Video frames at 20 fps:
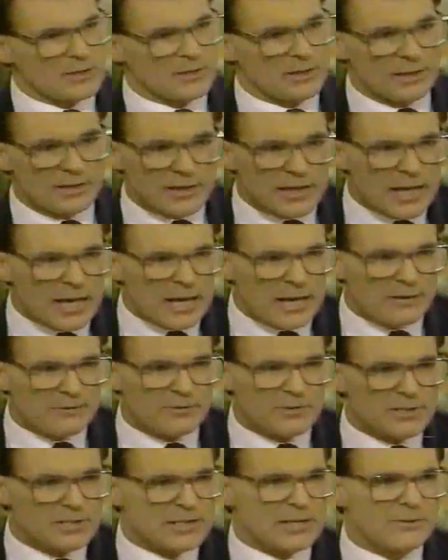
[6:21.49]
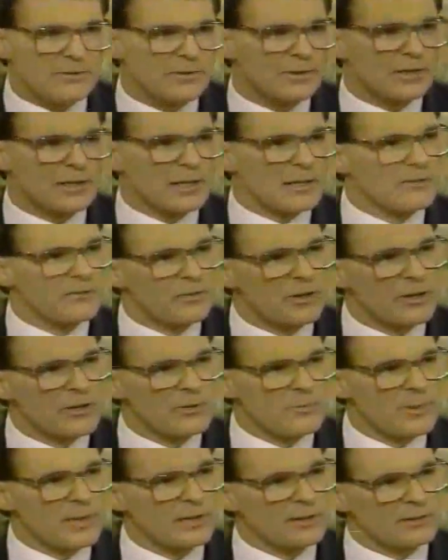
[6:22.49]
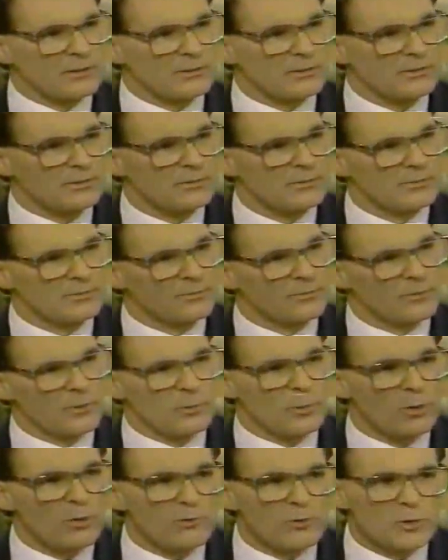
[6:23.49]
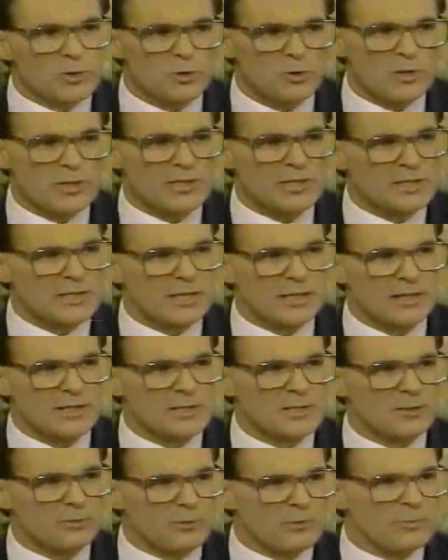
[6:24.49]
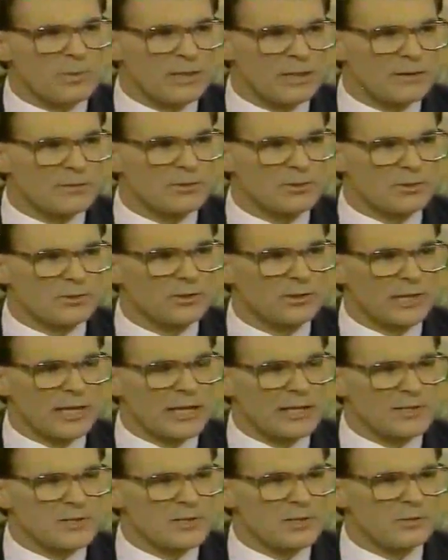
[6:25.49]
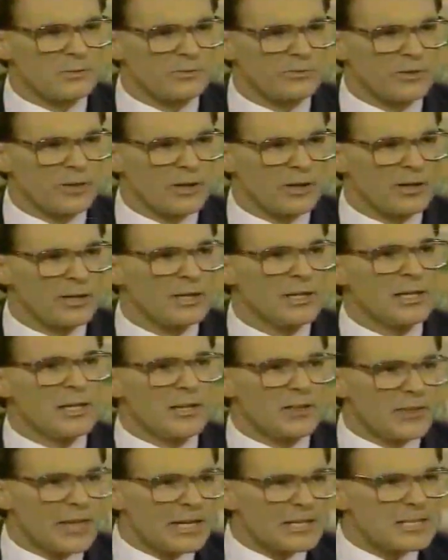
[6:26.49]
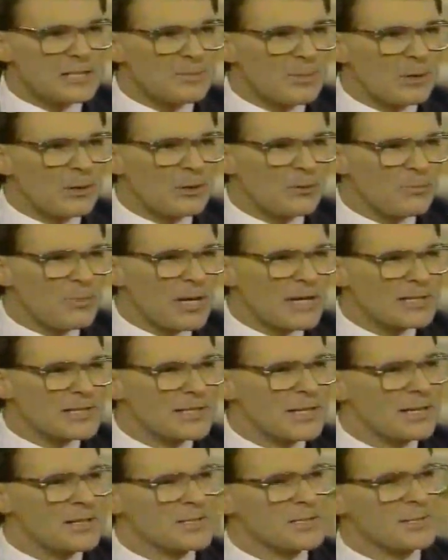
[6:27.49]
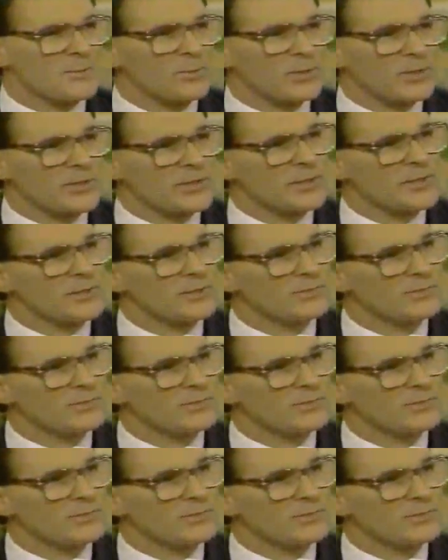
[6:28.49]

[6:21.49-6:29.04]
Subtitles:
The other half is definitely environmental. From all the twin studies that we've been able to look at so far, that's about the best estimate.